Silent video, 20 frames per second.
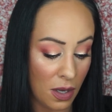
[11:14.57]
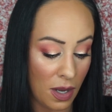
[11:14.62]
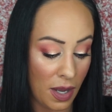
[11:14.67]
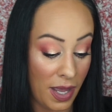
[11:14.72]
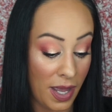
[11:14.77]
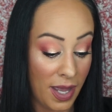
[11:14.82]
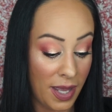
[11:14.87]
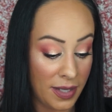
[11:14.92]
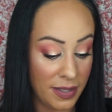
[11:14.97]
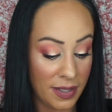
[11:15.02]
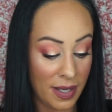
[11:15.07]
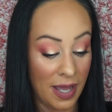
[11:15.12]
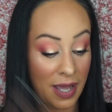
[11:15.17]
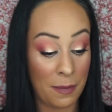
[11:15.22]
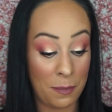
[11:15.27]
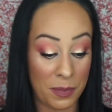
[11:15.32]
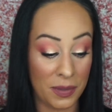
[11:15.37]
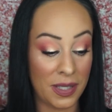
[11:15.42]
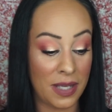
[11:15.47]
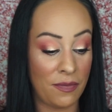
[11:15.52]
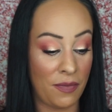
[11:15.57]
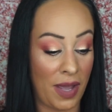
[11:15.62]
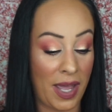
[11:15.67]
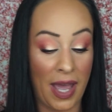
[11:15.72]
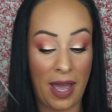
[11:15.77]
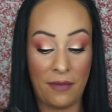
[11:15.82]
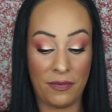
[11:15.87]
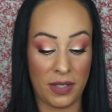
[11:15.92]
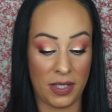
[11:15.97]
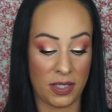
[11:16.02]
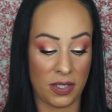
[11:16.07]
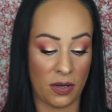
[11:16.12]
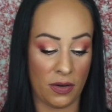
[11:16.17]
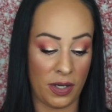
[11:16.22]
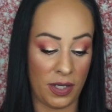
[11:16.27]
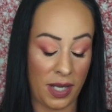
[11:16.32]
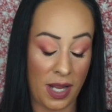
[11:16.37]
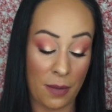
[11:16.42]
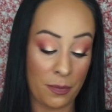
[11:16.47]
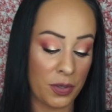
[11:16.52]
And I believe I have this
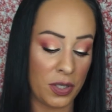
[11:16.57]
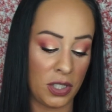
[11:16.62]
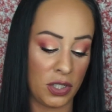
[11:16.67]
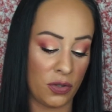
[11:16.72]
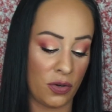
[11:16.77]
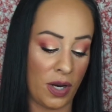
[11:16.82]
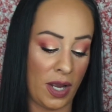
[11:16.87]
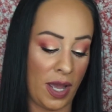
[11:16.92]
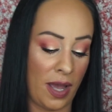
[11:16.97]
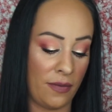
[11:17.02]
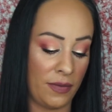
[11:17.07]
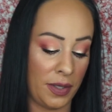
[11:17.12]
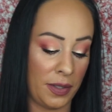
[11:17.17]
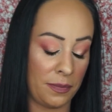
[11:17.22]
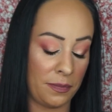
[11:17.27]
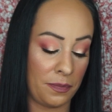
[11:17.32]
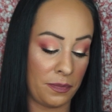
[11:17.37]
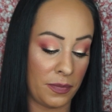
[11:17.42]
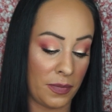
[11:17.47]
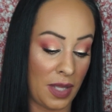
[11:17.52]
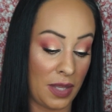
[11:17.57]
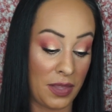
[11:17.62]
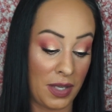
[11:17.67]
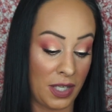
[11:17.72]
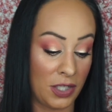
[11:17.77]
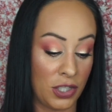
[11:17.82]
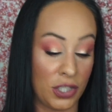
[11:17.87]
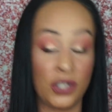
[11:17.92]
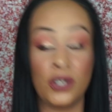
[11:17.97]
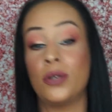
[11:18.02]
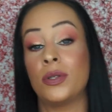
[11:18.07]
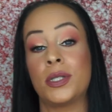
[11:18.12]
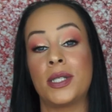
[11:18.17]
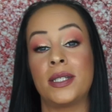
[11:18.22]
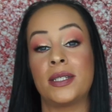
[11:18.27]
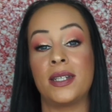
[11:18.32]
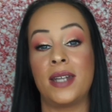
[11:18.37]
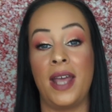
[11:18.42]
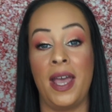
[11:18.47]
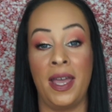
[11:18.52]
already. I'm pretty sure I have it. I think I just used it
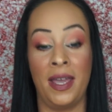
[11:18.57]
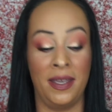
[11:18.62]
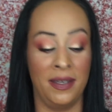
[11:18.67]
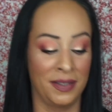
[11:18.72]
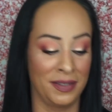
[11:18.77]
today.